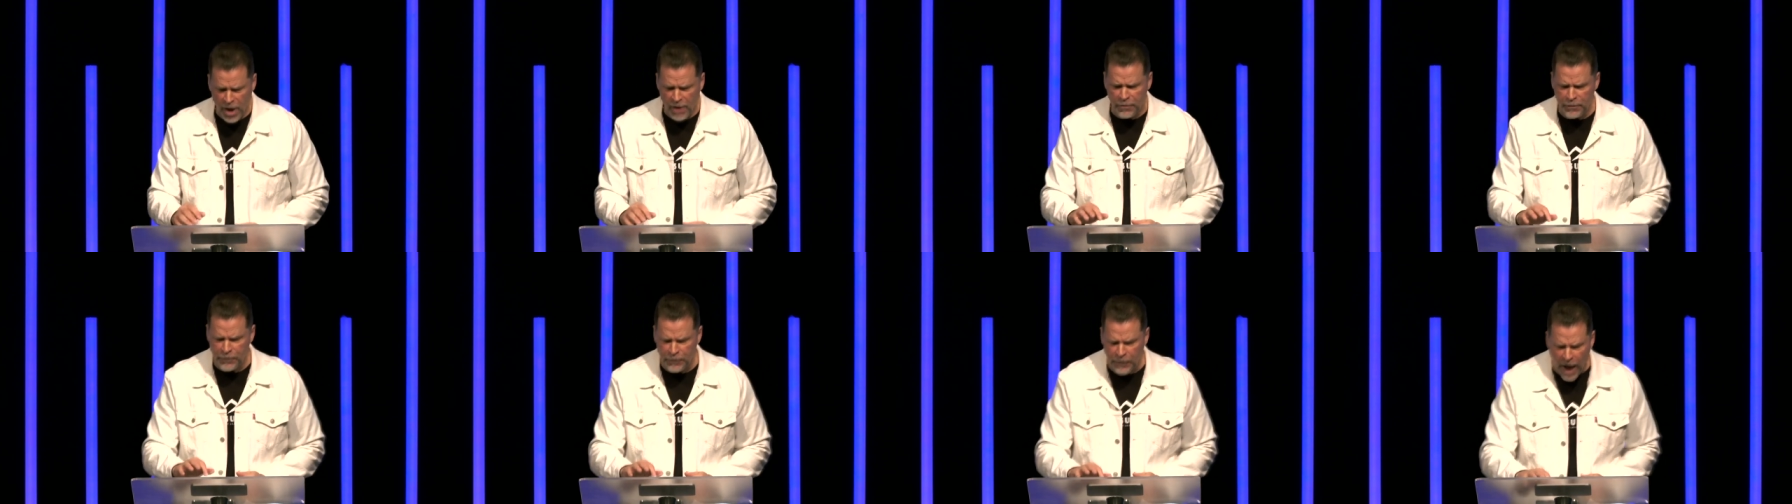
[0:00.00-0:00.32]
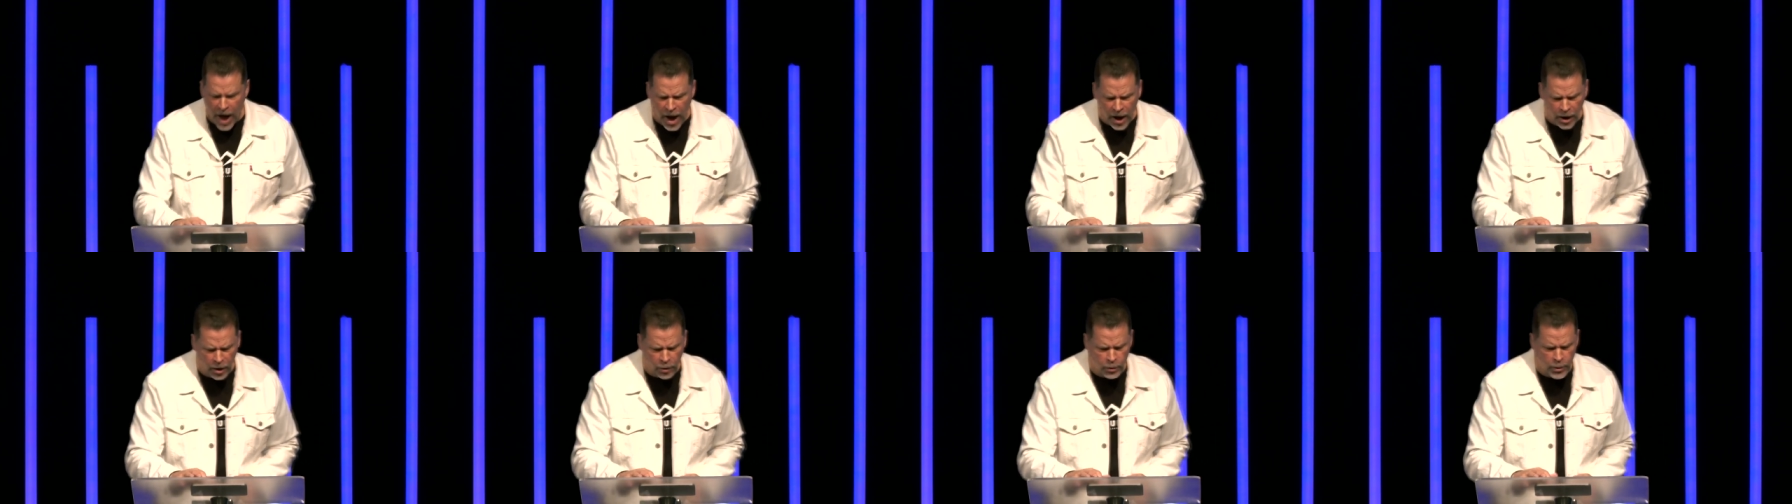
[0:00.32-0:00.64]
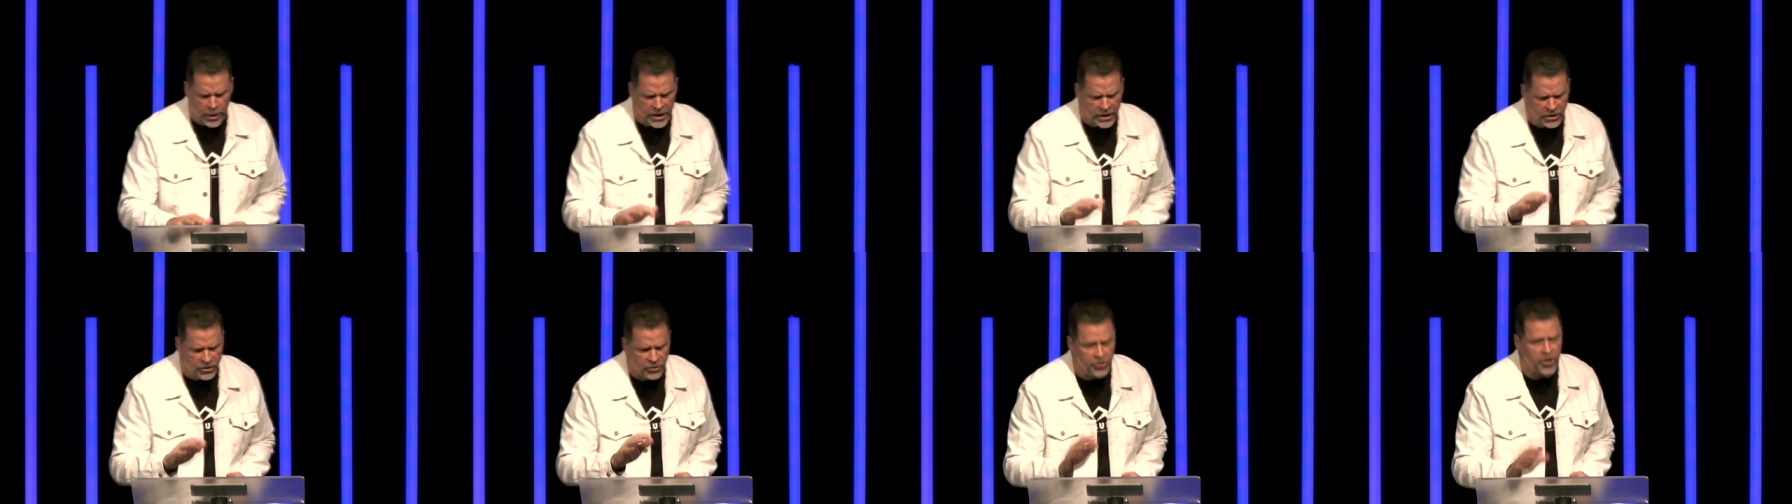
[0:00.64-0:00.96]

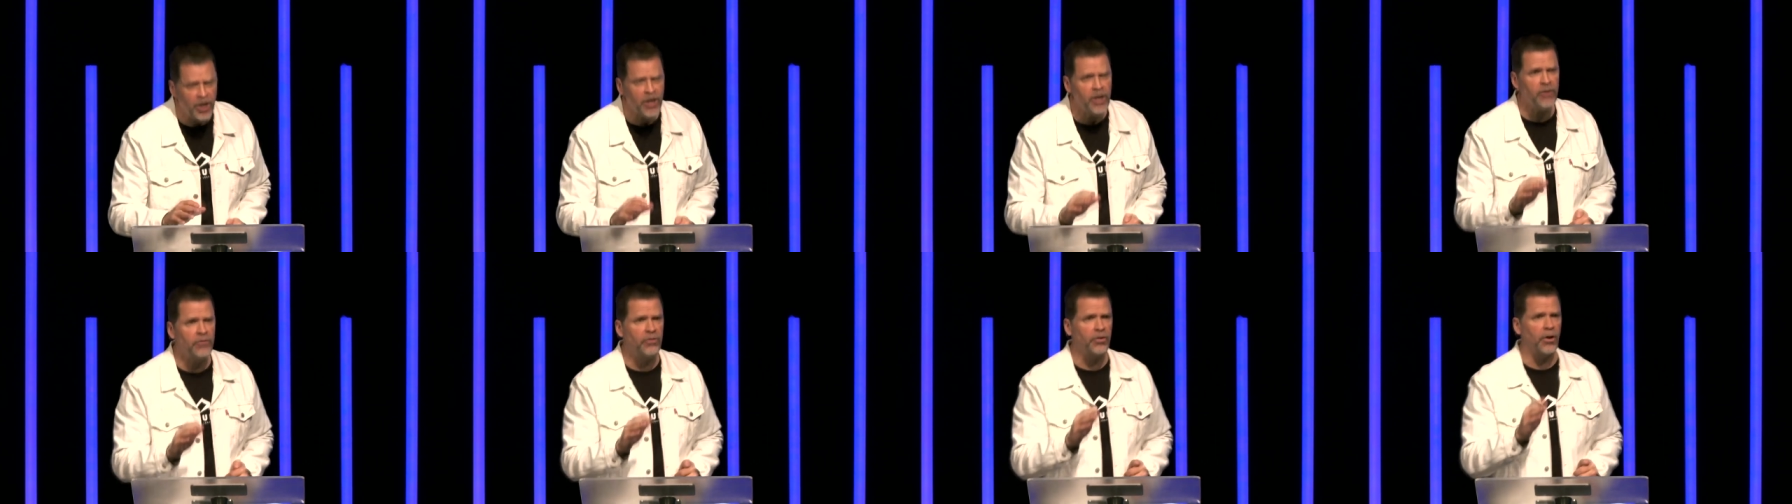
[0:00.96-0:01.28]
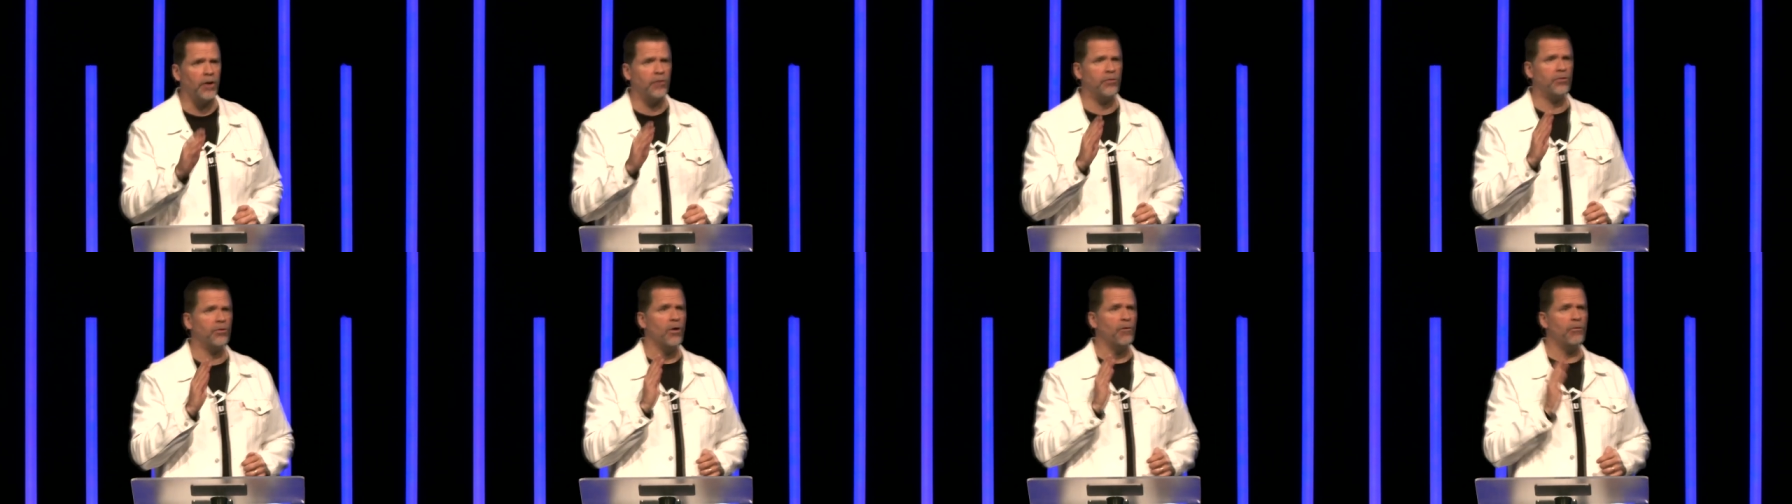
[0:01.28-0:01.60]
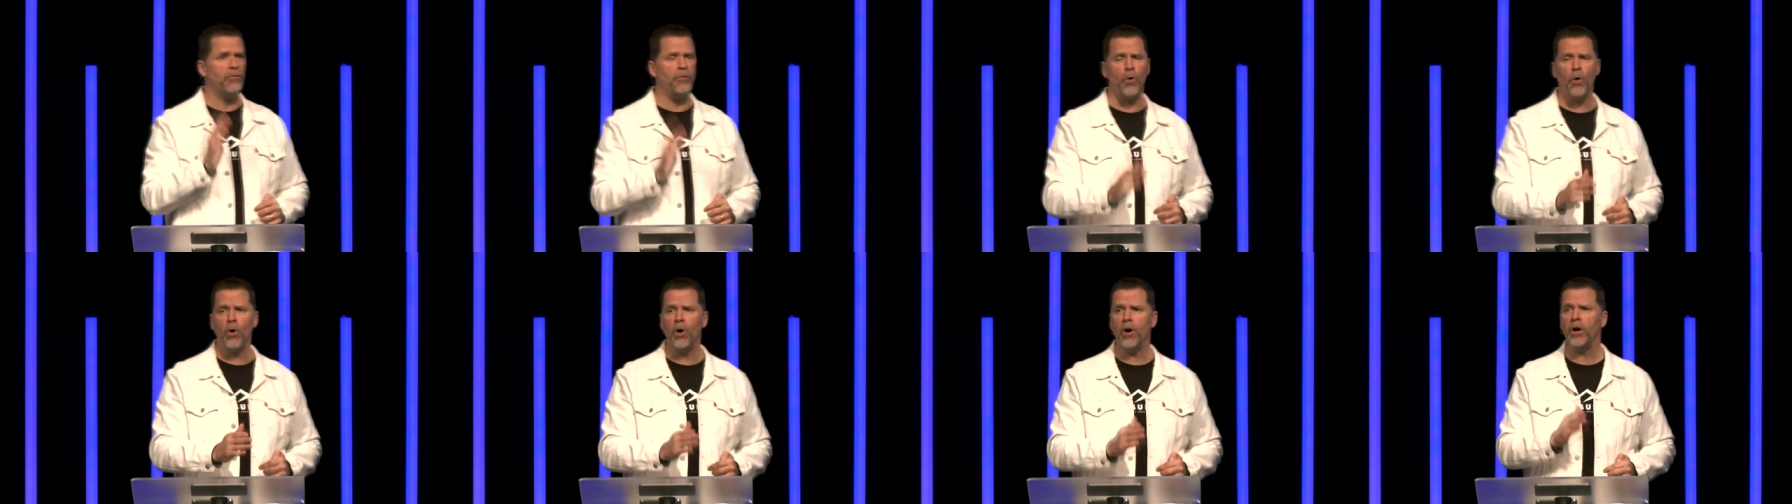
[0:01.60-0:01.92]
following Jesus
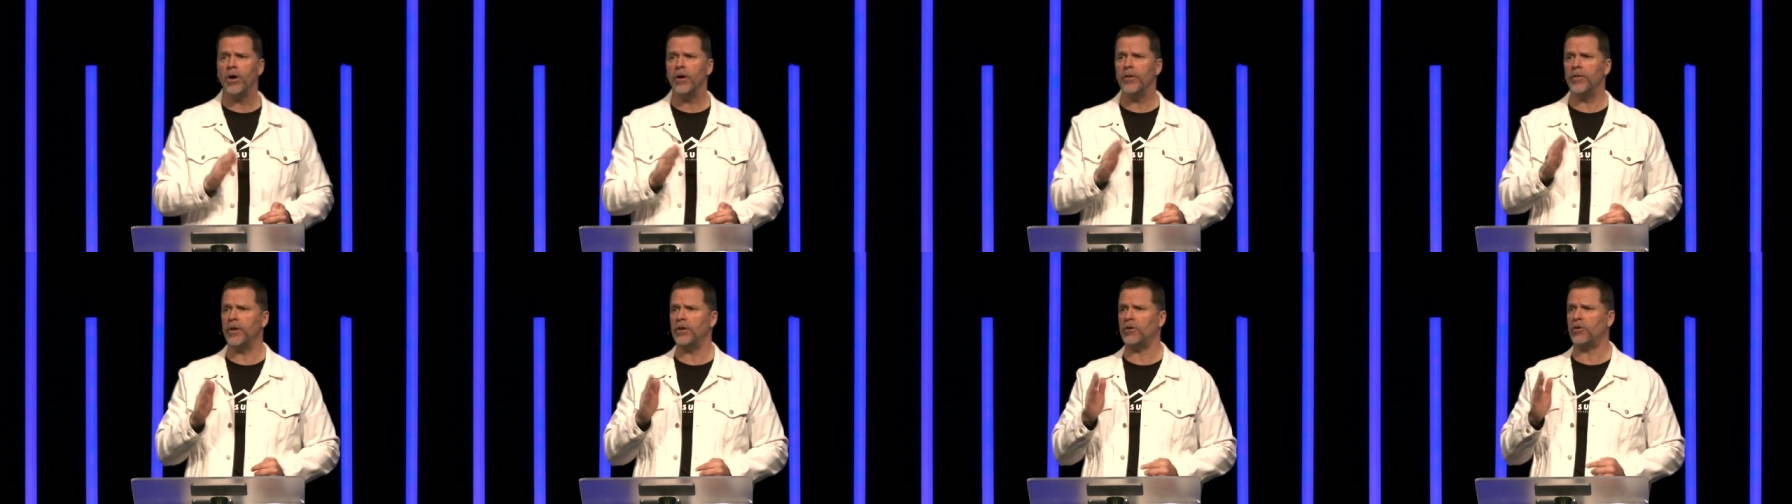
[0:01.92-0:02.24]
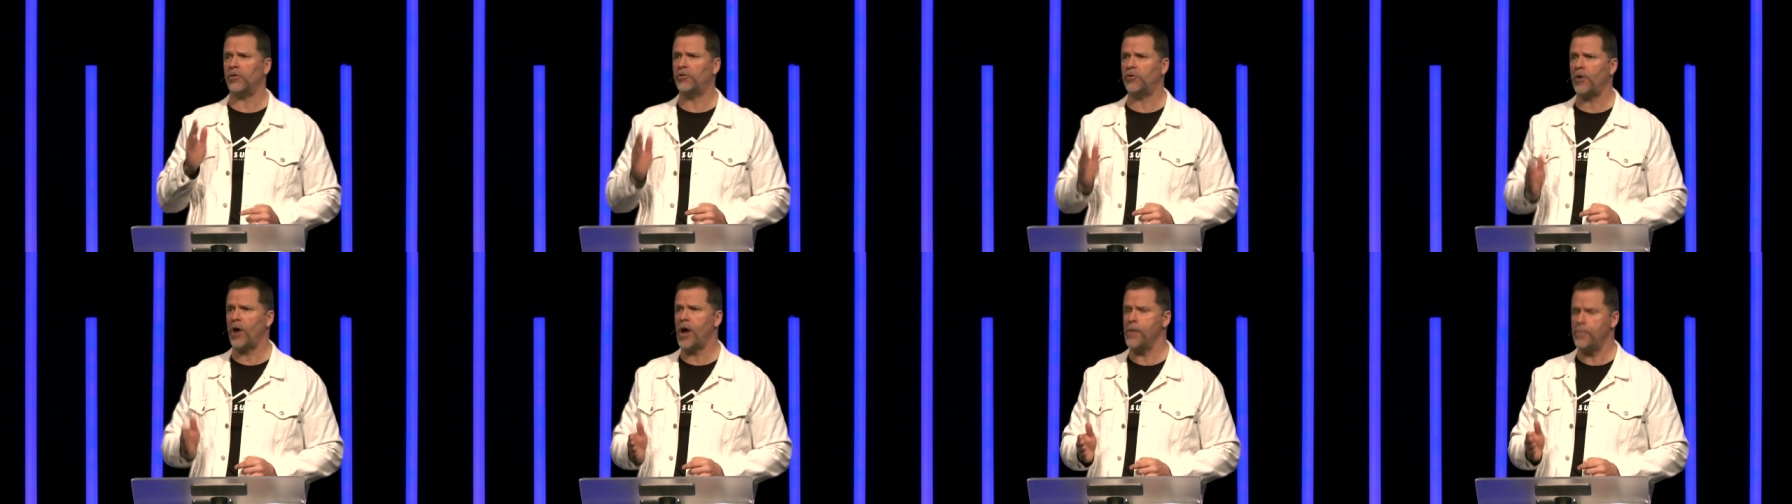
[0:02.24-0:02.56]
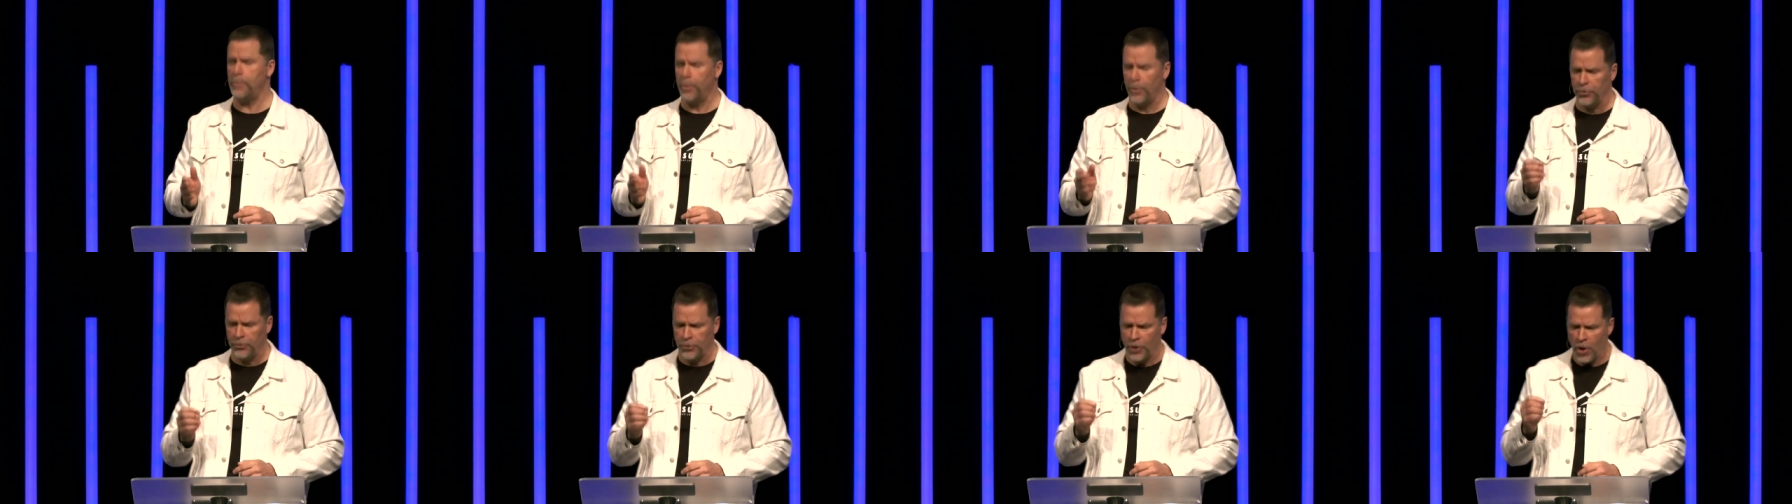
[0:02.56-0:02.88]
for the
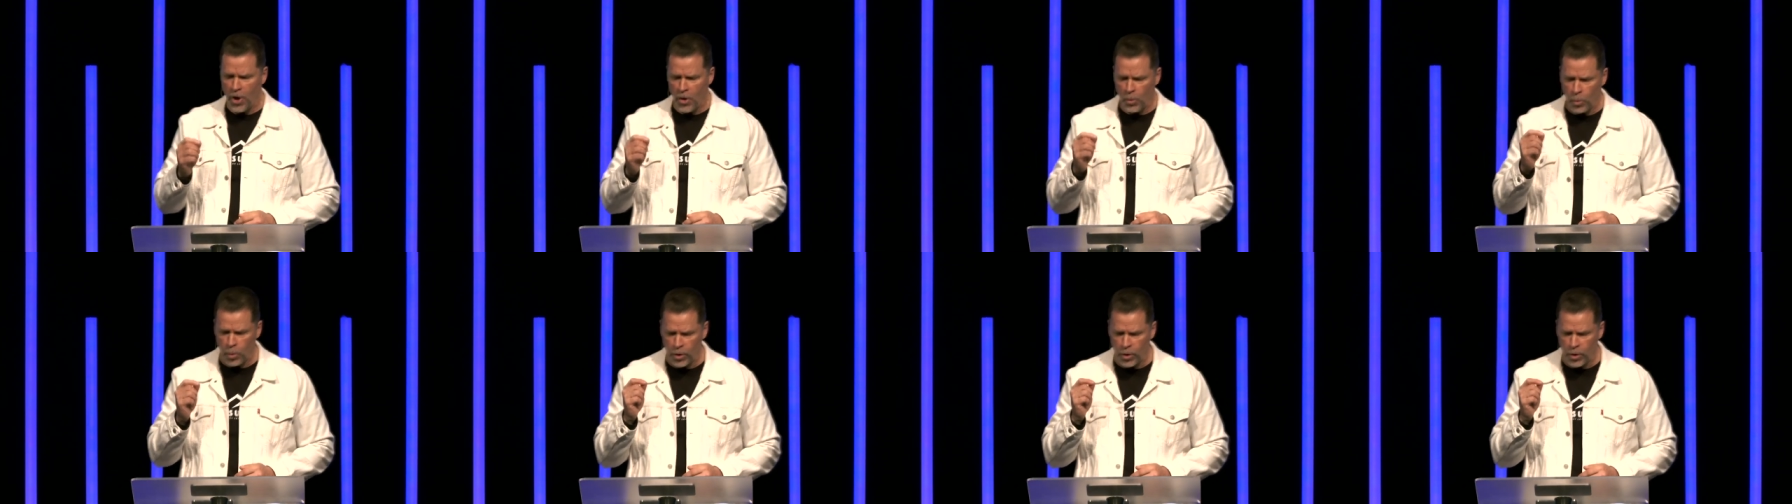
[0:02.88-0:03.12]
disciples